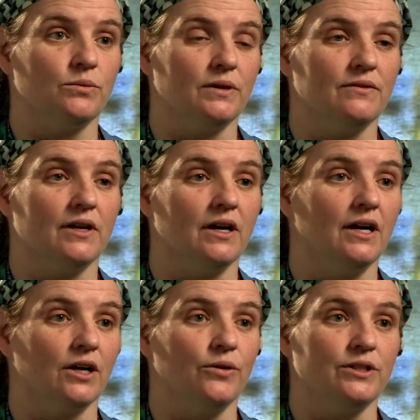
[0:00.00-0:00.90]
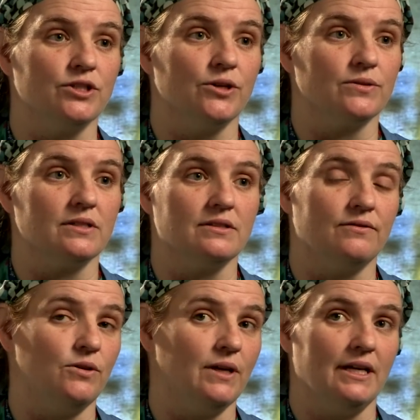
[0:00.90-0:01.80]
And one of our ongoing jokes is
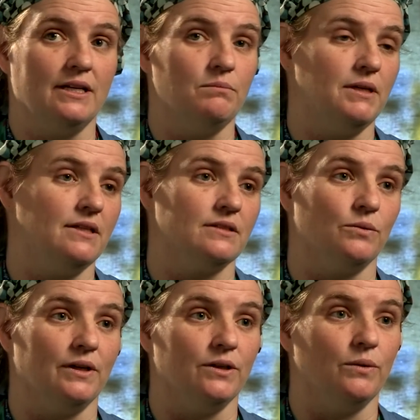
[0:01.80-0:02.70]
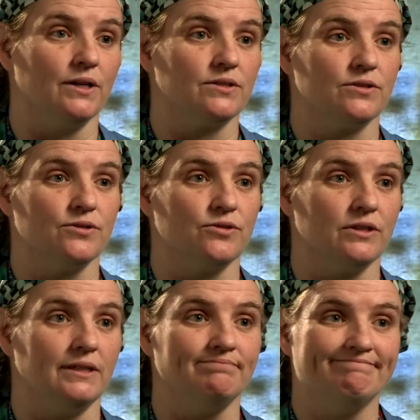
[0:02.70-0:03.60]
if you can't eat pizza while you watch
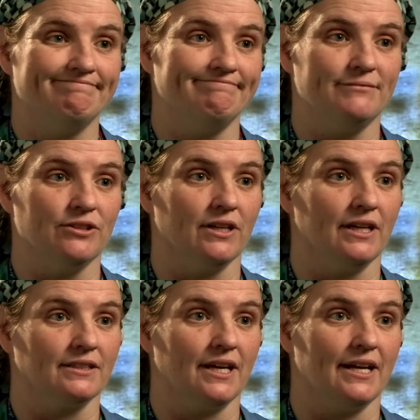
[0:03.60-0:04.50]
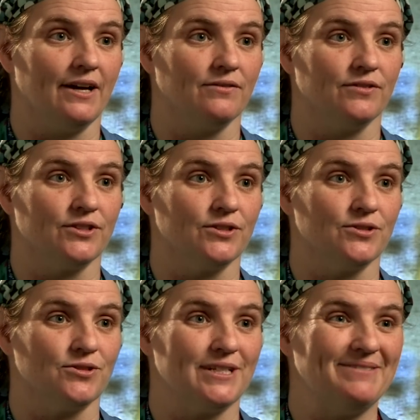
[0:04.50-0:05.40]
surgery, you're not cut out for
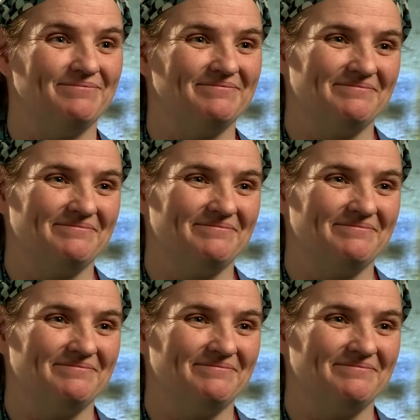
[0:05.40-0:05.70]
surgery.